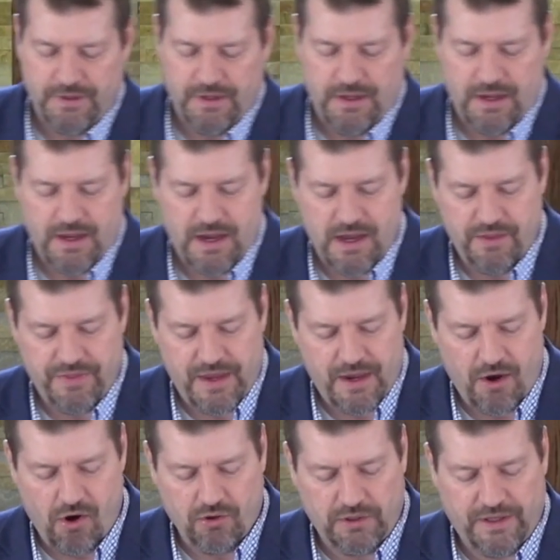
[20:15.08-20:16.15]
and they
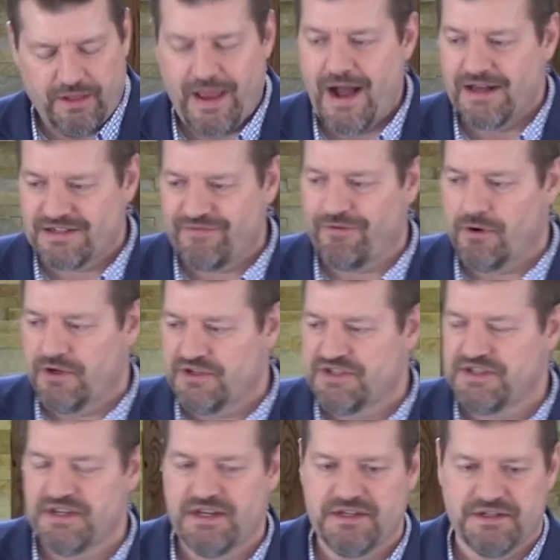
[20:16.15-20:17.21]
only last for a
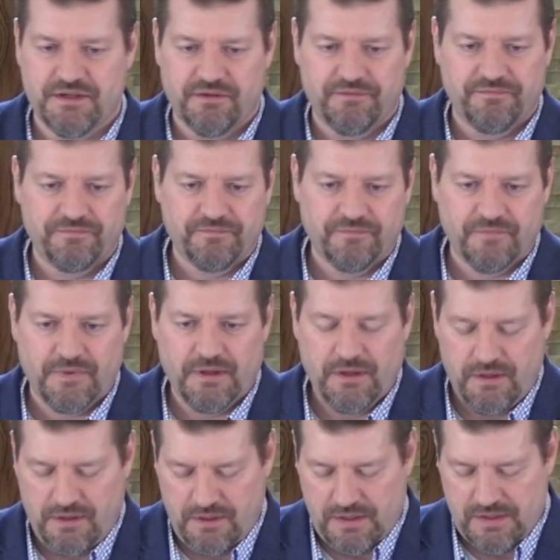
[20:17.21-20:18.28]
season.
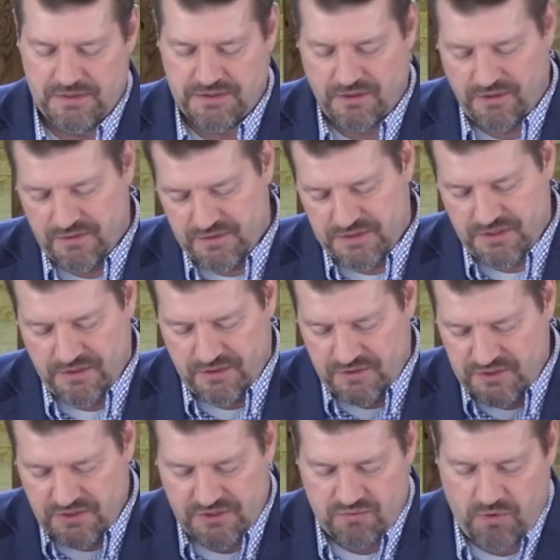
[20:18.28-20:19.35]
So there's,
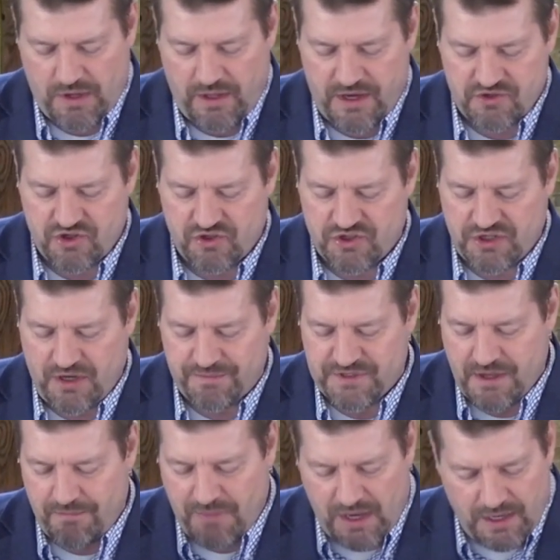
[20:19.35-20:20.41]
there's these relationships
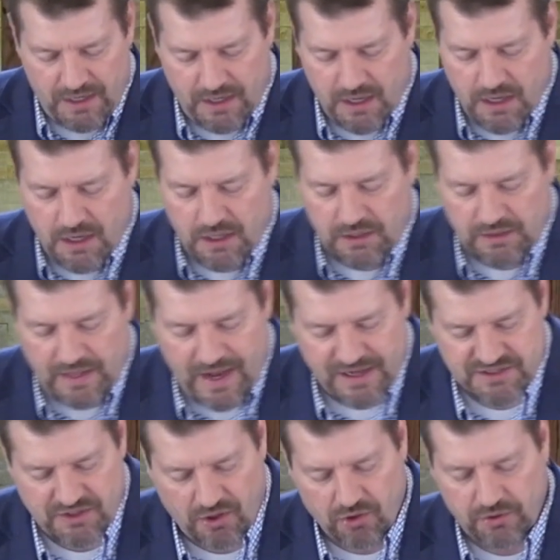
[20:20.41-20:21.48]
that may
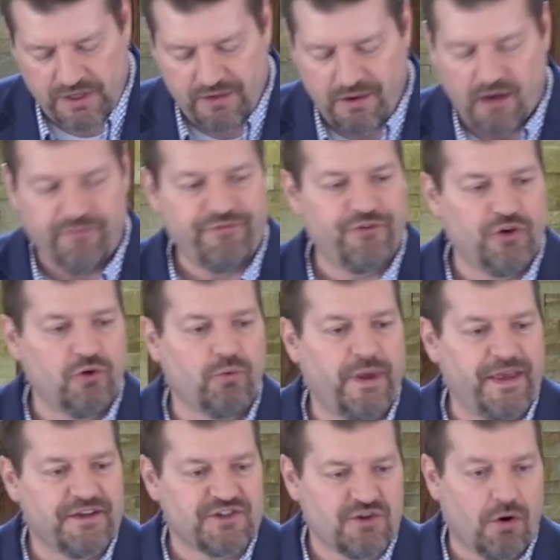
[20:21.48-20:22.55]
last only a few
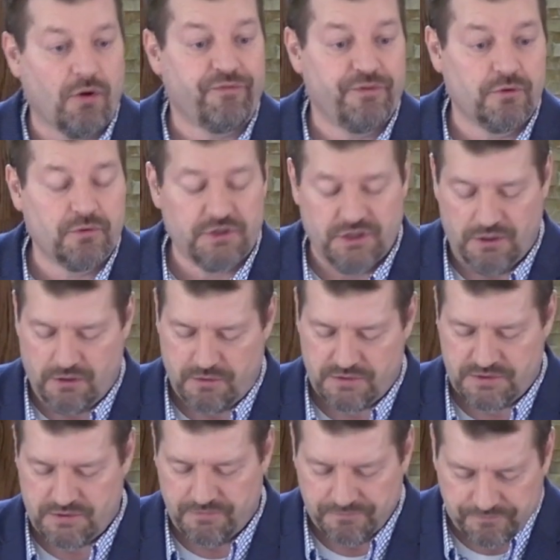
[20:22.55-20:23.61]
weeks or a few
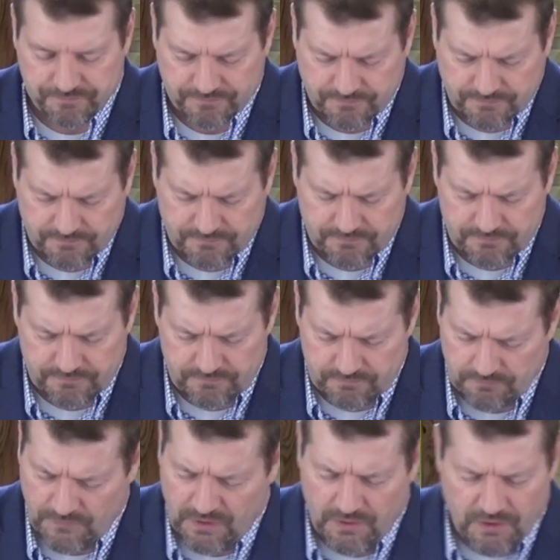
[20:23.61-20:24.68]
years.
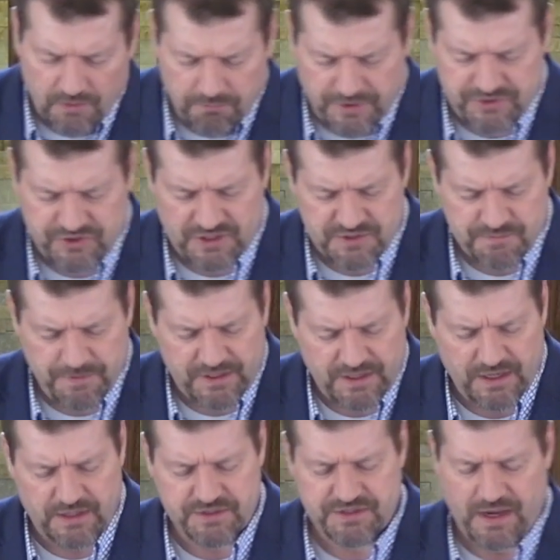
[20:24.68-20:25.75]
But just
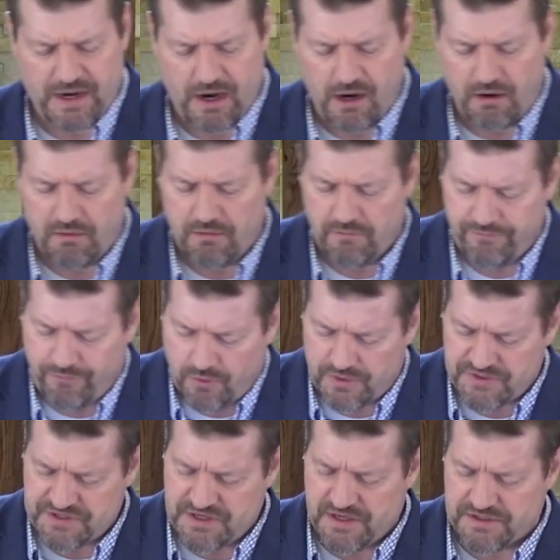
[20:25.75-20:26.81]
because they are for
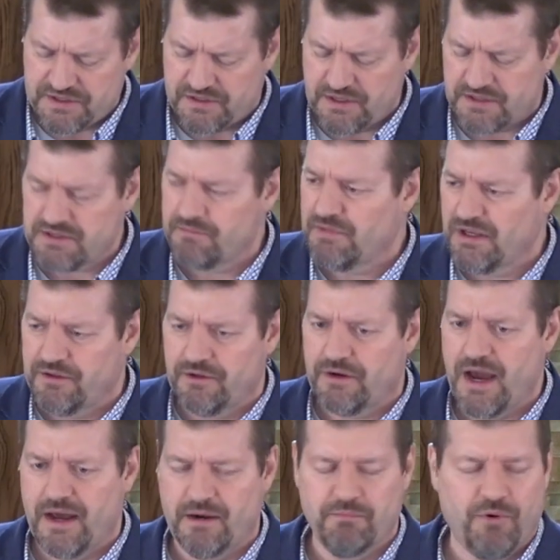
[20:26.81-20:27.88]
a season doesn't mean they're
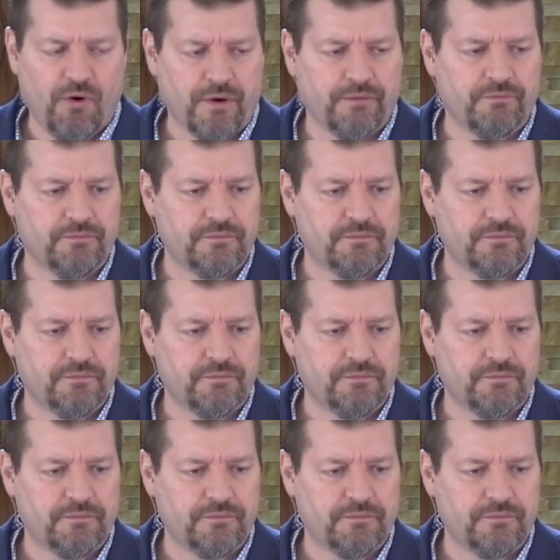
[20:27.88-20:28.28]
not important.